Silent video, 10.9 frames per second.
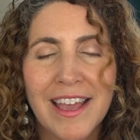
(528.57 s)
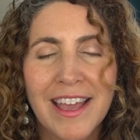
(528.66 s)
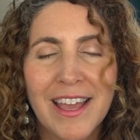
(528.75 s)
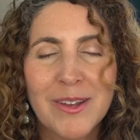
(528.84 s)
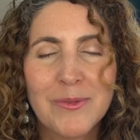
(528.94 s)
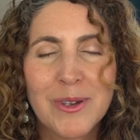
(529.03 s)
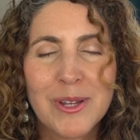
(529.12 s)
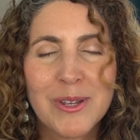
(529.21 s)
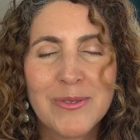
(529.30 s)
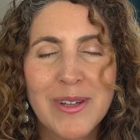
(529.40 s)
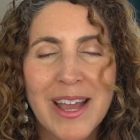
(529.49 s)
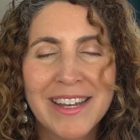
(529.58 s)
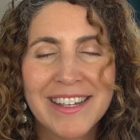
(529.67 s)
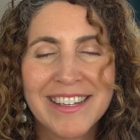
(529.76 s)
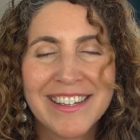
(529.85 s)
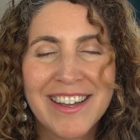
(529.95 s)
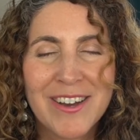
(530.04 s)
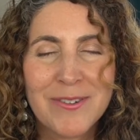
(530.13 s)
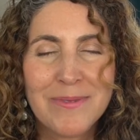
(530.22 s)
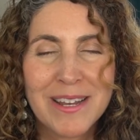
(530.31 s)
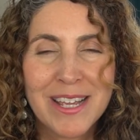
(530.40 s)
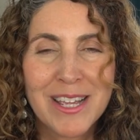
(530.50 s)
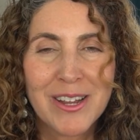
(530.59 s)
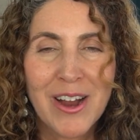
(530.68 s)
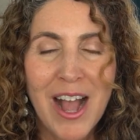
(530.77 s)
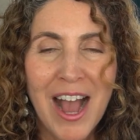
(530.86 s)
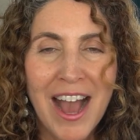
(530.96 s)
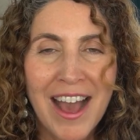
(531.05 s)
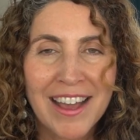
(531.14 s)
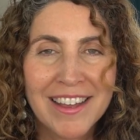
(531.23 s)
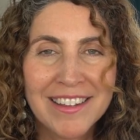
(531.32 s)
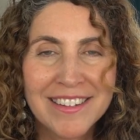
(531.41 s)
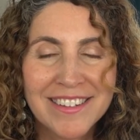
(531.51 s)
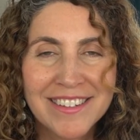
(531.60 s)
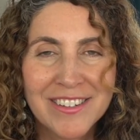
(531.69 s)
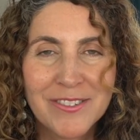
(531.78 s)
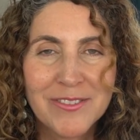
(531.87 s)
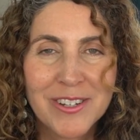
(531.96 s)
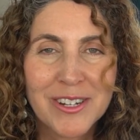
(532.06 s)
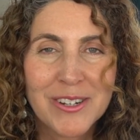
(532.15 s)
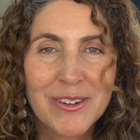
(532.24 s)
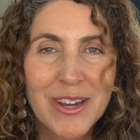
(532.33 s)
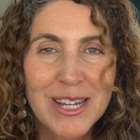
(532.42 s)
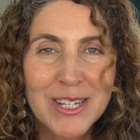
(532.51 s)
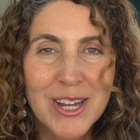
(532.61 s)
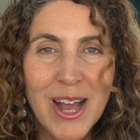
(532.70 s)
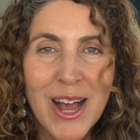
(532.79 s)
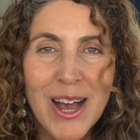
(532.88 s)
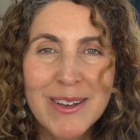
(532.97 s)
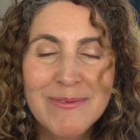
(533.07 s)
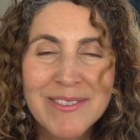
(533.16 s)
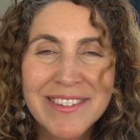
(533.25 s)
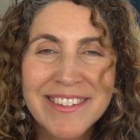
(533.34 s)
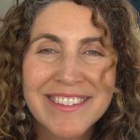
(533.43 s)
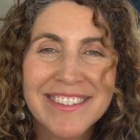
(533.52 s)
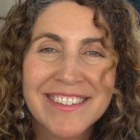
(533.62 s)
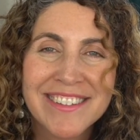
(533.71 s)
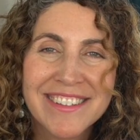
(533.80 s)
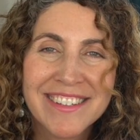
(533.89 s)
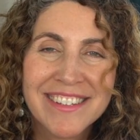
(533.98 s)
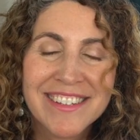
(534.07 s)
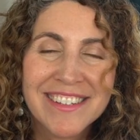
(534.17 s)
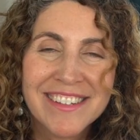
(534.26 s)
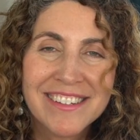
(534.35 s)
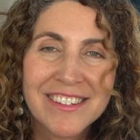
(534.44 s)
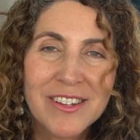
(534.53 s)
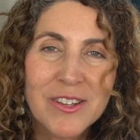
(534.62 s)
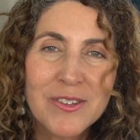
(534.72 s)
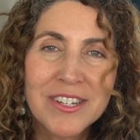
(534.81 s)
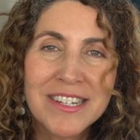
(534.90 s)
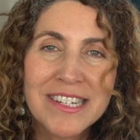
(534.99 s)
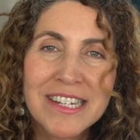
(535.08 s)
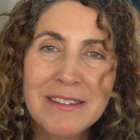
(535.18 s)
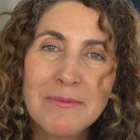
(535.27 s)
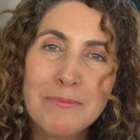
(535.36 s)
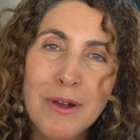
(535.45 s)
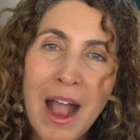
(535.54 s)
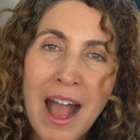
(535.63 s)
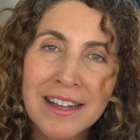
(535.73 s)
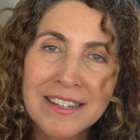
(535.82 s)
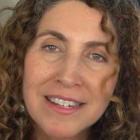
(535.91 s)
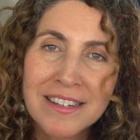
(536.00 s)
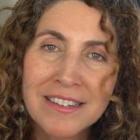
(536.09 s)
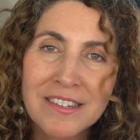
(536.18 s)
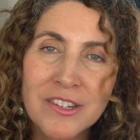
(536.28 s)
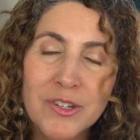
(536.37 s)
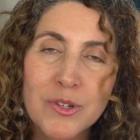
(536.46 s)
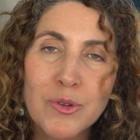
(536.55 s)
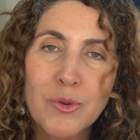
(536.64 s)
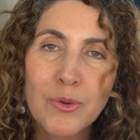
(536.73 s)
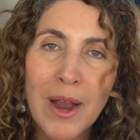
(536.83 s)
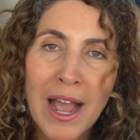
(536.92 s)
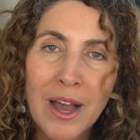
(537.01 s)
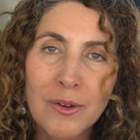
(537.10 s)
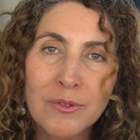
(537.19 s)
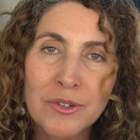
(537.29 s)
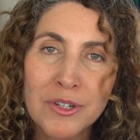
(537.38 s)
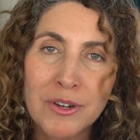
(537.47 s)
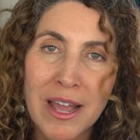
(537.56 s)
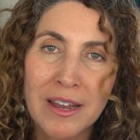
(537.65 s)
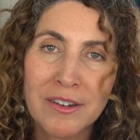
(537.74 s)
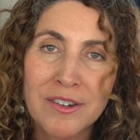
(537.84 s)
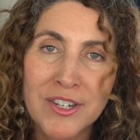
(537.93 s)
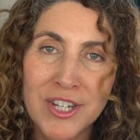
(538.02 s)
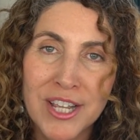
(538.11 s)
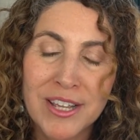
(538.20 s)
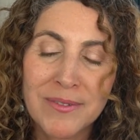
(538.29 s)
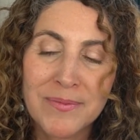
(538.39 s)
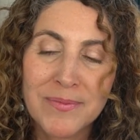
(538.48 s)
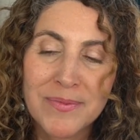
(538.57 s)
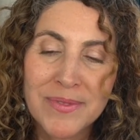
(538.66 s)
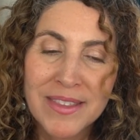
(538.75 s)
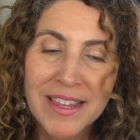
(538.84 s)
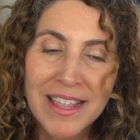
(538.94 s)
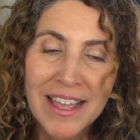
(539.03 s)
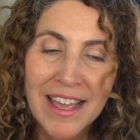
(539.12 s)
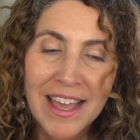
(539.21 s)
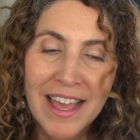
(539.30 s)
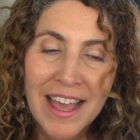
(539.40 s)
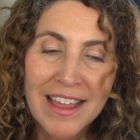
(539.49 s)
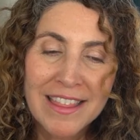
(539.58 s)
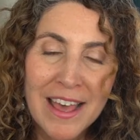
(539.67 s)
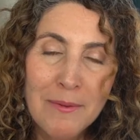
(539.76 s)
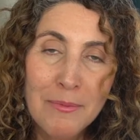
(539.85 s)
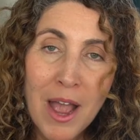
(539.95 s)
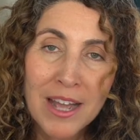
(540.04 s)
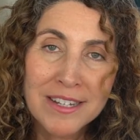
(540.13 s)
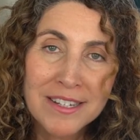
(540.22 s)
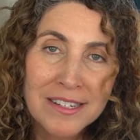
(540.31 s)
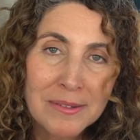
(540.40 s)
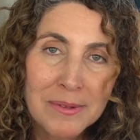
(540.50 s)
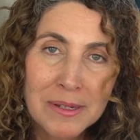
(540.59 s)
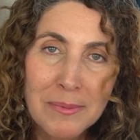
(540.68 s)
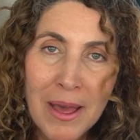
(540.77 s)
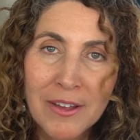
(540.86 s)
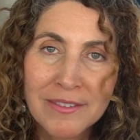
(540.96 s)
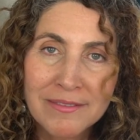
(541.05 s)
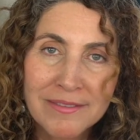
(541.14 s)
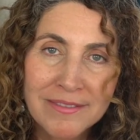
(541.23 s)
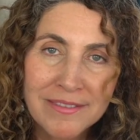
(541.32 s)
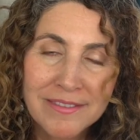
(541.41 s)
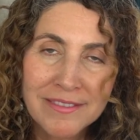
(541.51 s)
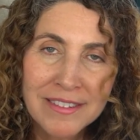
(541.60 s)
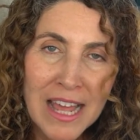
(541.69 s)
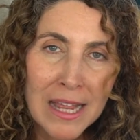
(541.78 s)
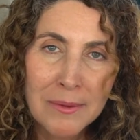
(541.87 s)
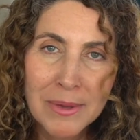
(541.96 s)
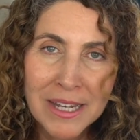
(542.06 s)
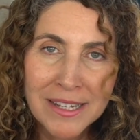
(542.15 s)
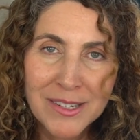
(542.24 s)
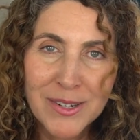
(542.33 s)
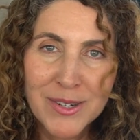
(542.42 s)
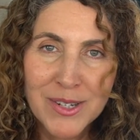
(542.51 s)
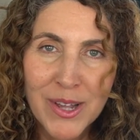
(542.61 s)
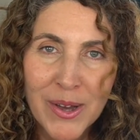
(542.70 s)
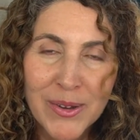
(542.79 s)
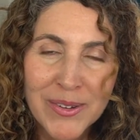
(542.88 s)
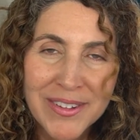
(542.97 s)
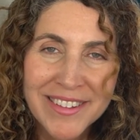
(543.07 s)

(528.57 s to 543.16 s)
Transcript: And when you're ready, opening your eyes. You've done a great job. So you just did a practice to ground your energy. And that practice was about 9 minutes or so.